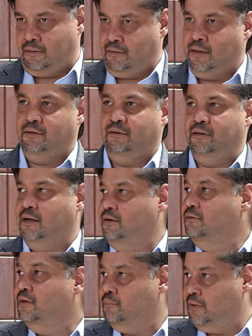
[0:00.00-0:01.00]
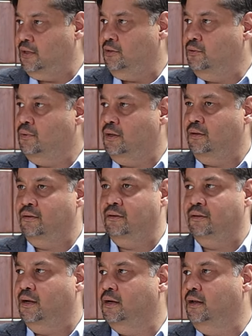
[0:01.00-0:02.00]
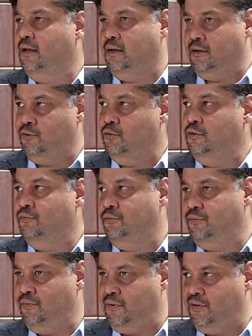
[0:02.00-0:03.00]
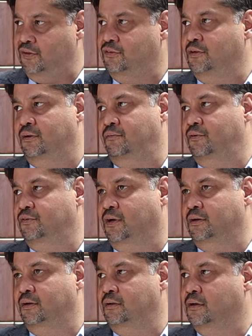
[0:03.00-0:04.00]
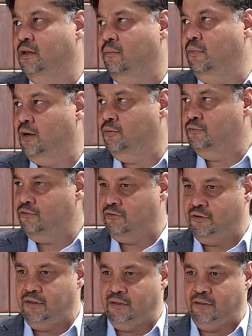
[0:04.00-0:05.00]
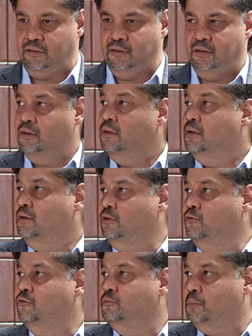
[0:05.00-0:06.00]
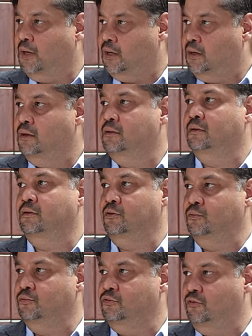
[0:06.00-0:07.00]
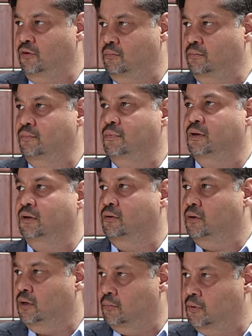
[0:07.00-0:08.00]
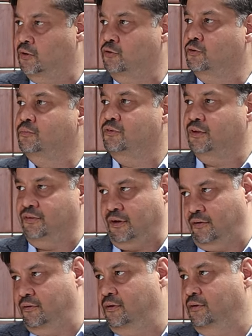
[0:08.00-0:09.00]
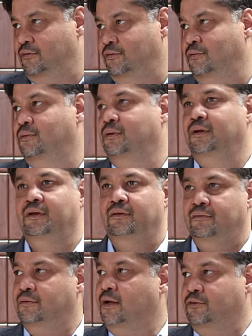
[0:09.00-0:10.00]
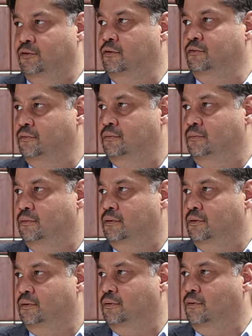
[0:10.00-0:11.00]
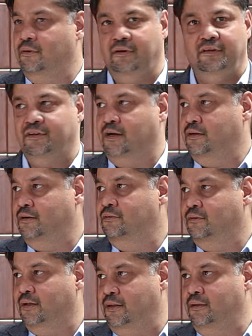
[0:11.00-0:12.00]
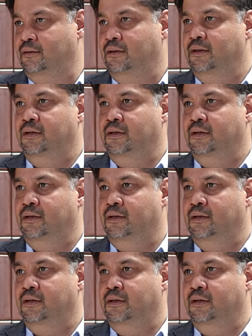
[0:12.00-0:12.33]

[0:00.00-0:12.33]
that is something new. Other than that, like I told you, this year we started the club lounge, the new spa, the new gym, urban rooms, etc. So that's also already started. So I think